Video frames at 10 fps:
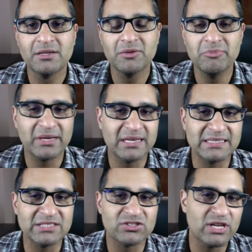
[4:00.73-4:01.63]
because
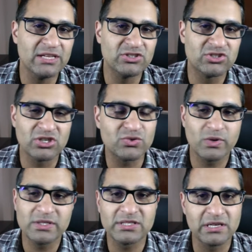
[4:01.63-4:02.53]
it's just
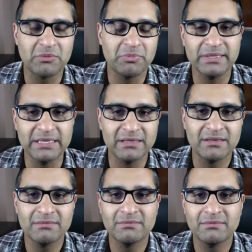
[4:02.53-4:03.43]
wants to complete
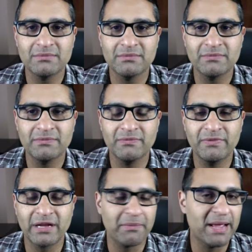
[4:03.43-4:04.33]
the
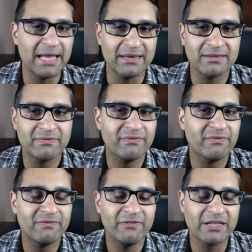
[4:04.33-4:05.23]
command.
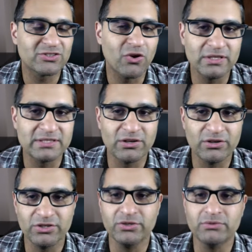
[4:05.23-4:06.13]
That's all it's there
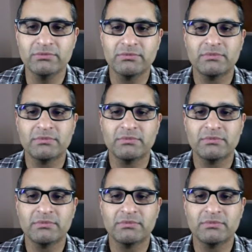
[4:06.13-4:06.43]
to do.